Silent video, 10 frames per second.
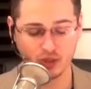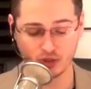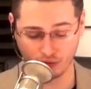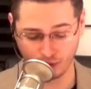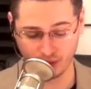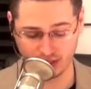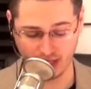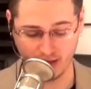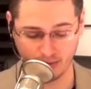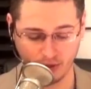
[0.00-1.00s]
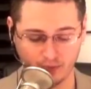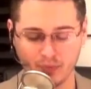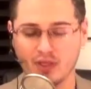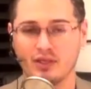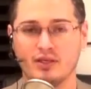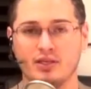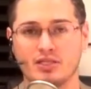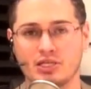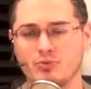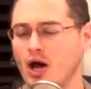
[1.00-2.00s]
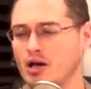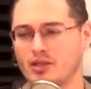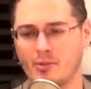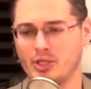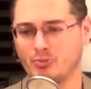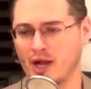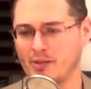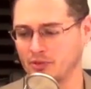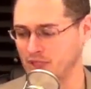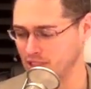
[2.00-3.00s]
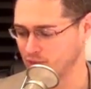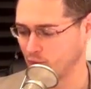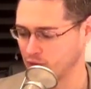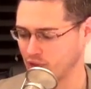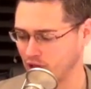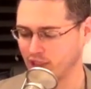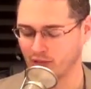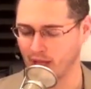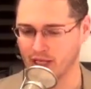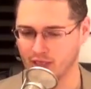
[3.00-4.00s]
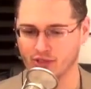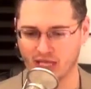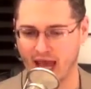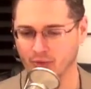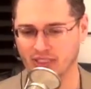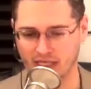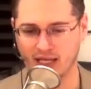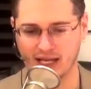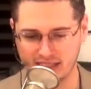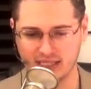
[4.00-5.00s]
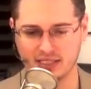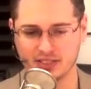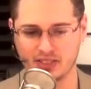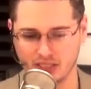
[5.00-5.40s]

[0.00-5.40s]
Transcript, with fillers: So, for example, he says, well, I mean, the problem is what we're talking about here is outdated ideas.